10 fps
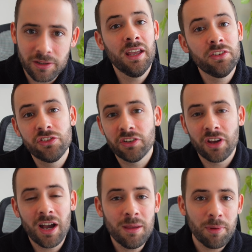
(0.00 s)
It's just
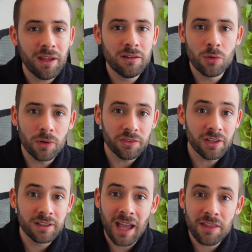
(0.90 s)
hype and noise
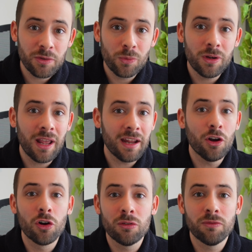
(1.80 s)
and Cathie Wood and
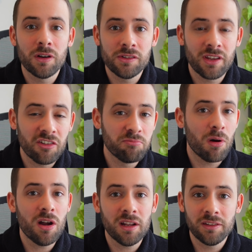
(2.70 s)
her funds have
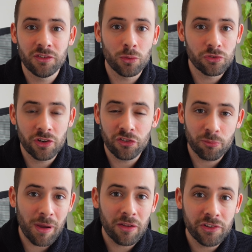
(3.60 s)
bought and sold shares
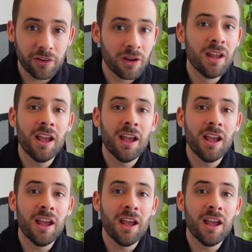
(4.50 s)
of Palantir